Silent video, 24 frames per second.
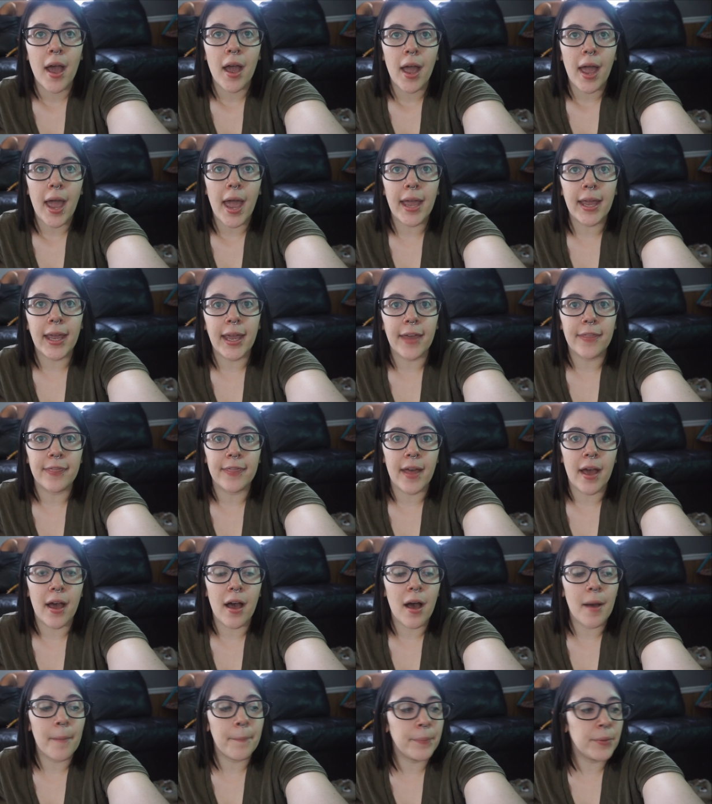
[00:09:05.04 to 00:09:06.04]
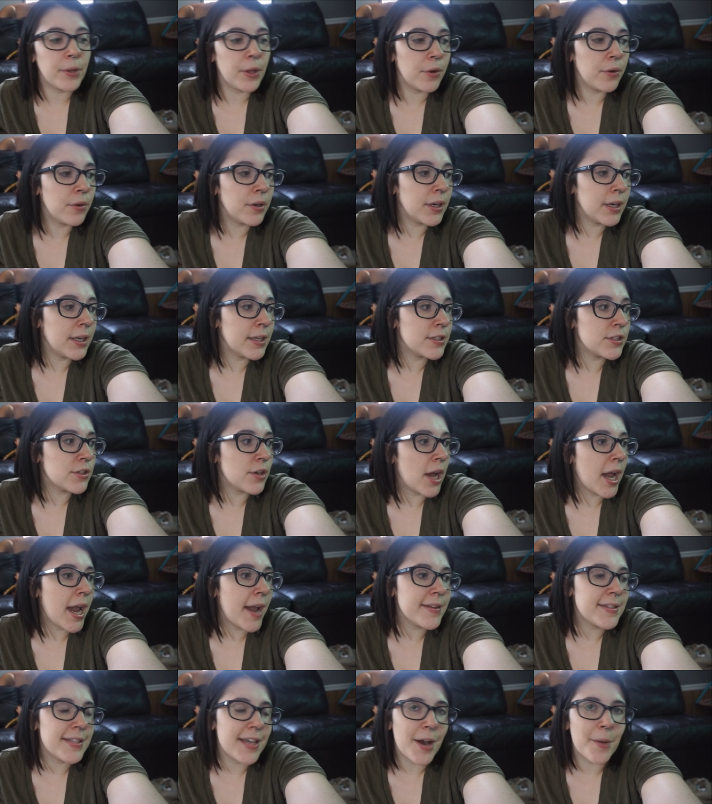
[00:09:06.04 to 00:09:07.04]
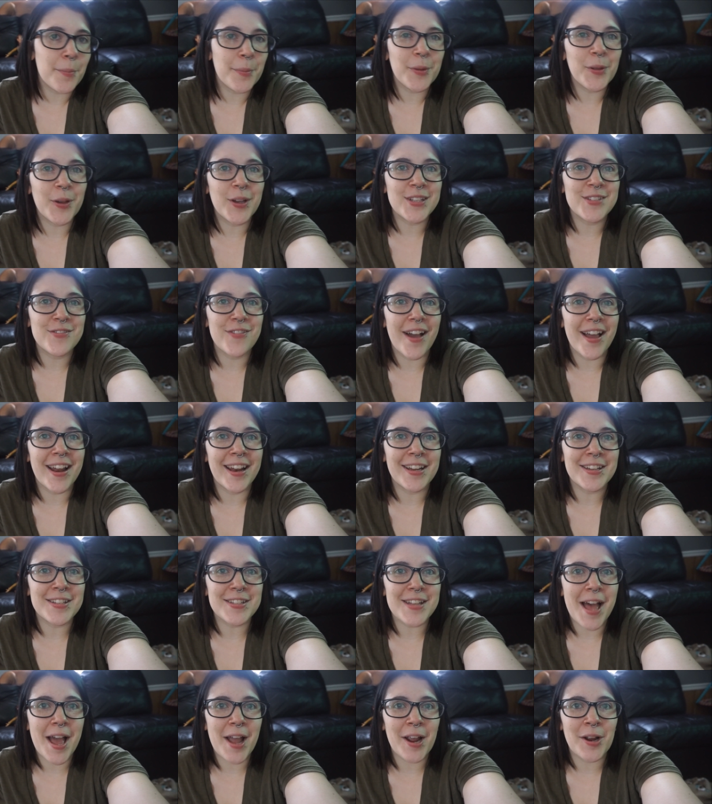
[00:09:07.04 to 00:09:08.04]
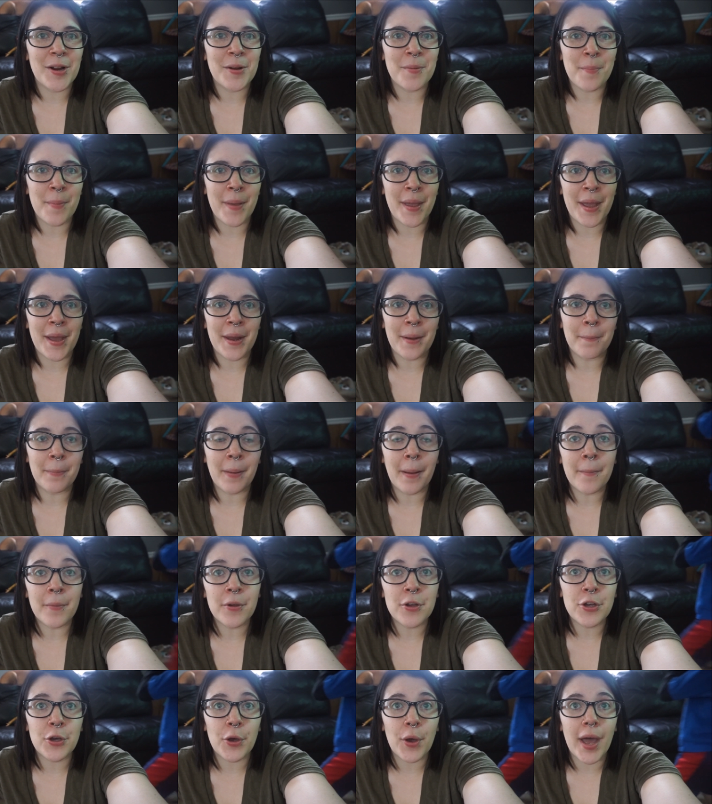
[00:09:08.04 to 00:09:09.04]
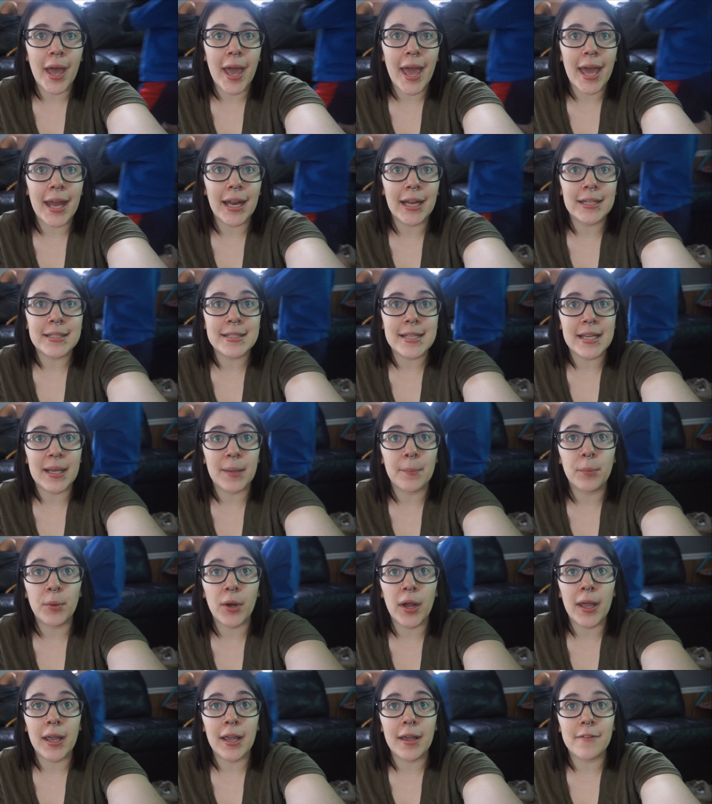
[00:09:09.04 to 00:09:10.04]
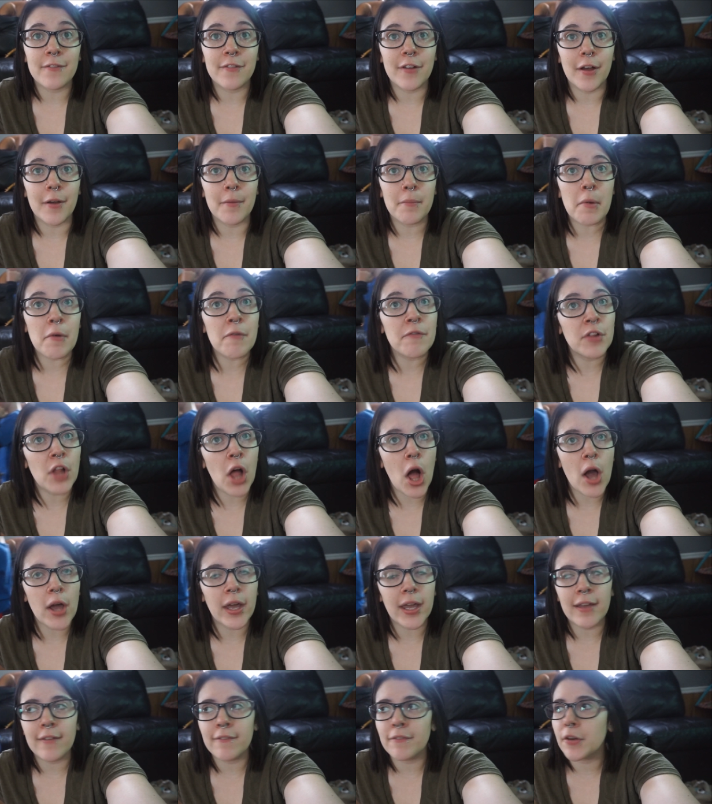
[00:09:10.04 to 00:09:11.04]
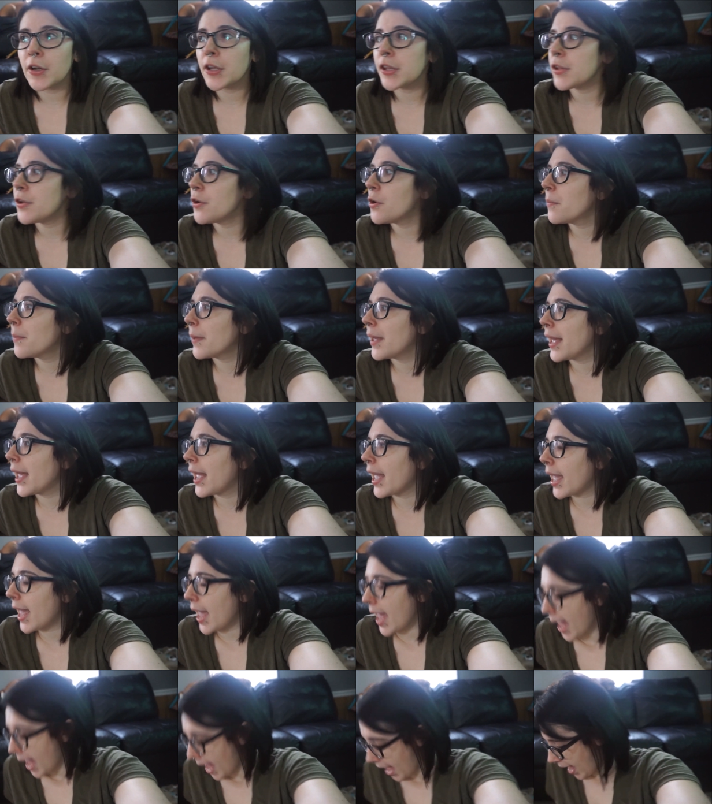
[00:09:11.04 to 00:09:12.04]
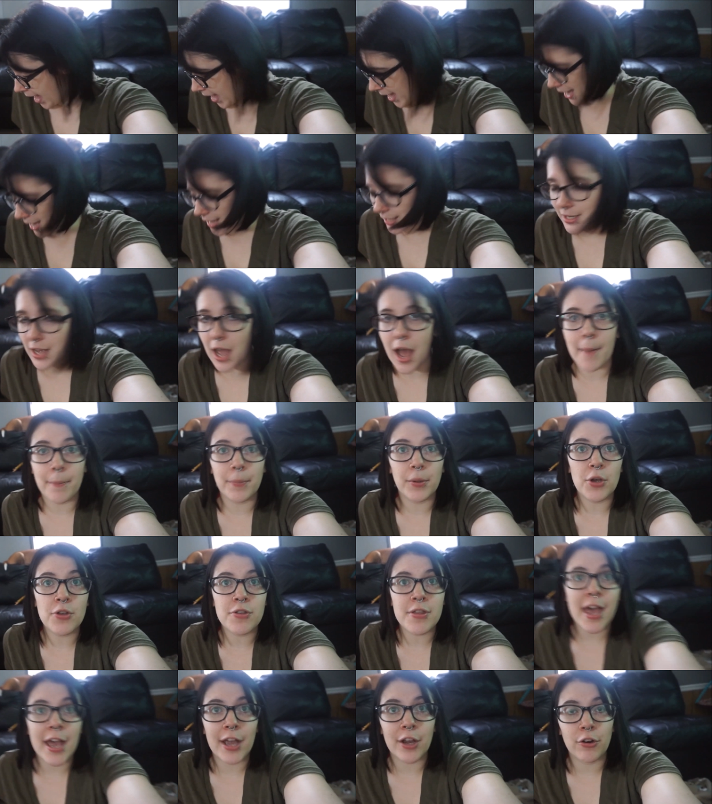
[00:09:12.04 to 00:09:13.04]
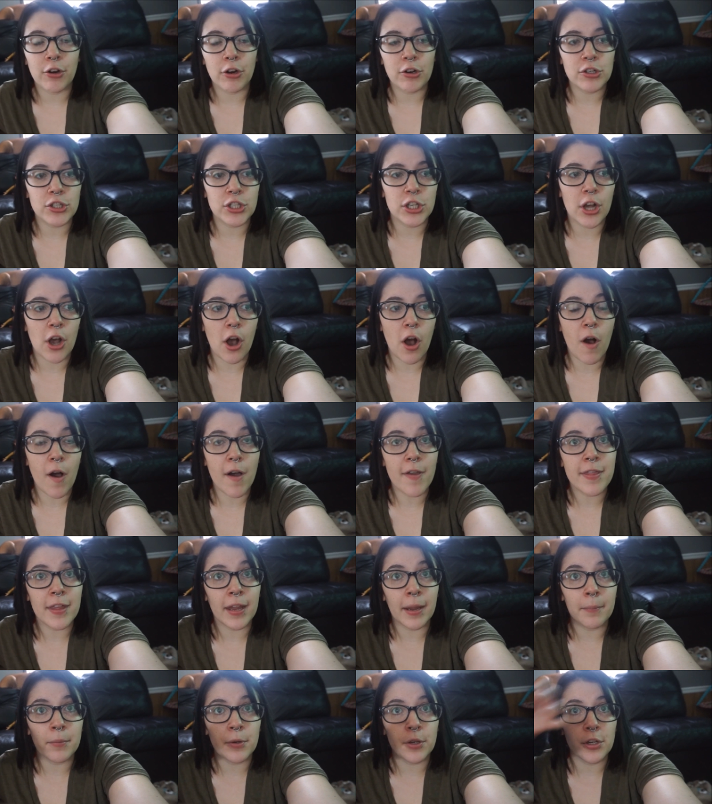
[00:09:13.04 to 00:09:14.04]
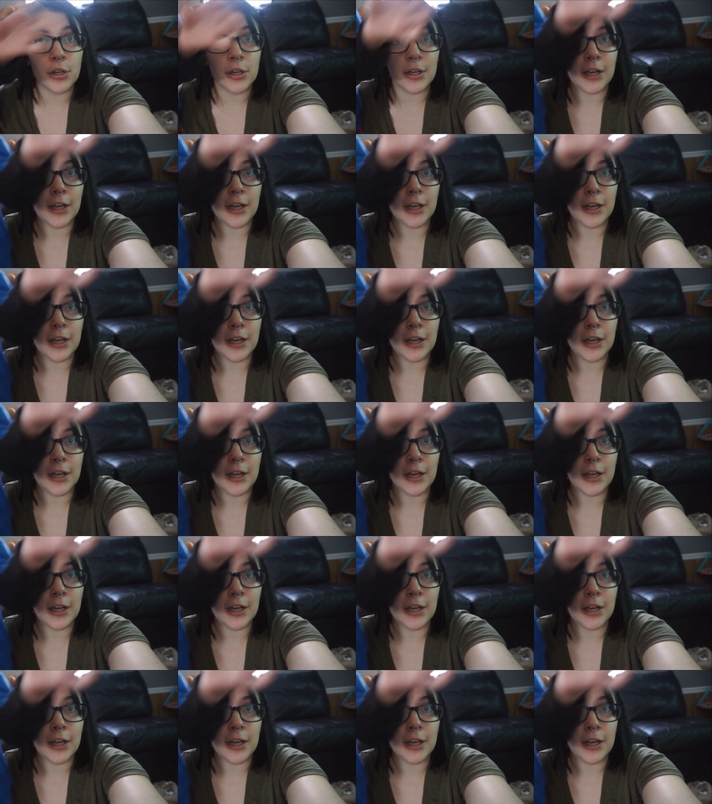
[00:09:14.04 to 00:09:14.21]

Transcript: and get that uploaded. So I had to help Lucas find his Iron Man, but I'm going to go ahead and take a break from vlogging for a little bit and upload that grocery haul, and then I'm going